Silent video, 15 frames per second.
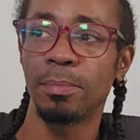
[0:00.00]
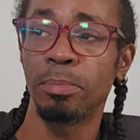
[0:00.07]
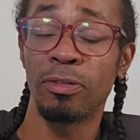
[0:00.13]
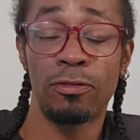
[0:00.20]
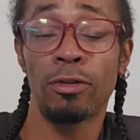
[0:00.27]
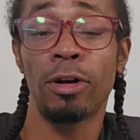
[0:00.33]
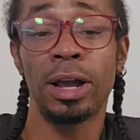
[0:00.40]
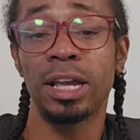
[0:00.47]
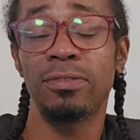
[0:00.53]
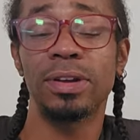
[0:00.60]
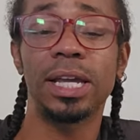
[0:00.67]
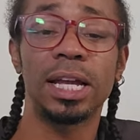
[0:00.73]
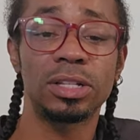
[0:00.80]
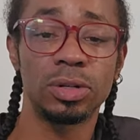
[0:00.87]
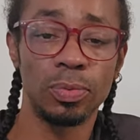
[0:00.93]
before I
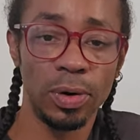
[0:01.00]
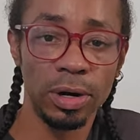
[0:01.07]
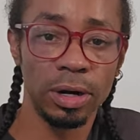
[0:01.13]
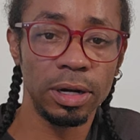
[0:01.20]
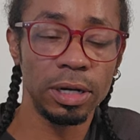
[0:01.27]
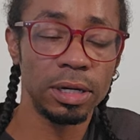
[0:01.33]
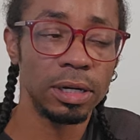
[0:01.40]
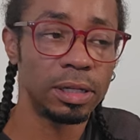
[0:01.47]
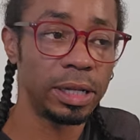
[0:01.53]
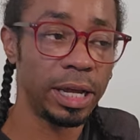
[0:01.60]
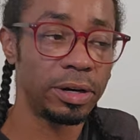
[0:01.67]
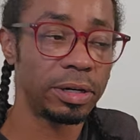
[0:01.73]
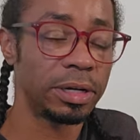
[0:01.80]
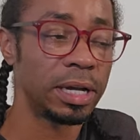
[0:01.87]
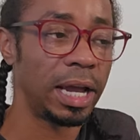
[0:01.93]
even get to work
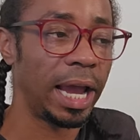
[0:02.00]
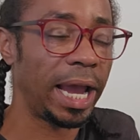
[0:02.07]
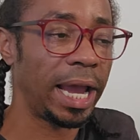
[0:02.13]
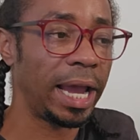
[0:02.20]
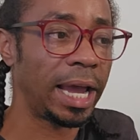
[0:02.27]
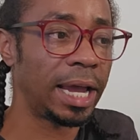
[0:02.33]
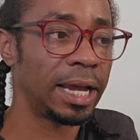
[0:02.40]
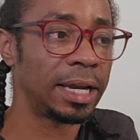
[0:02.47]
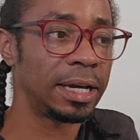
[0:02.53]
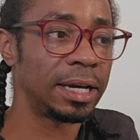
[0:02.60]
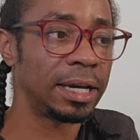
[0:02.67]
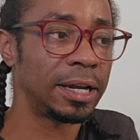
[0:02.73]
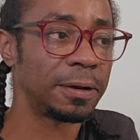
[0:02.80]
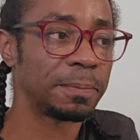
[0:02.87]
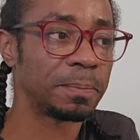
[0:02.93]
later, and